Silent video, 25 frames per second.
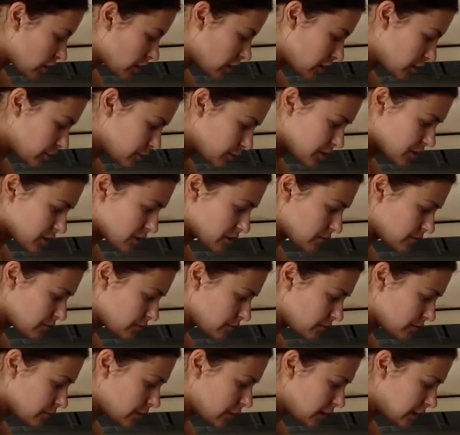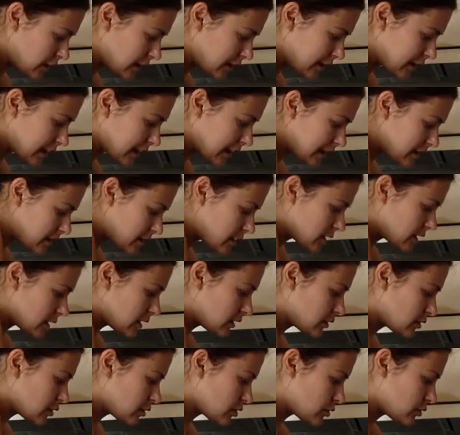herbs, really cleansing
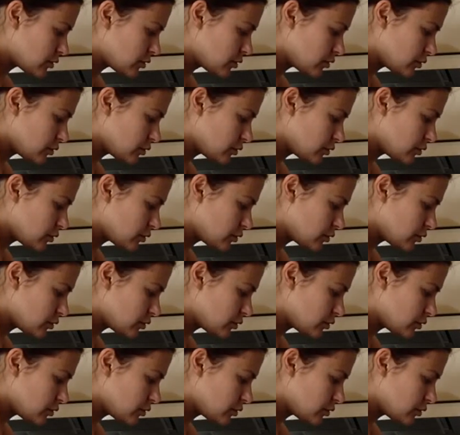to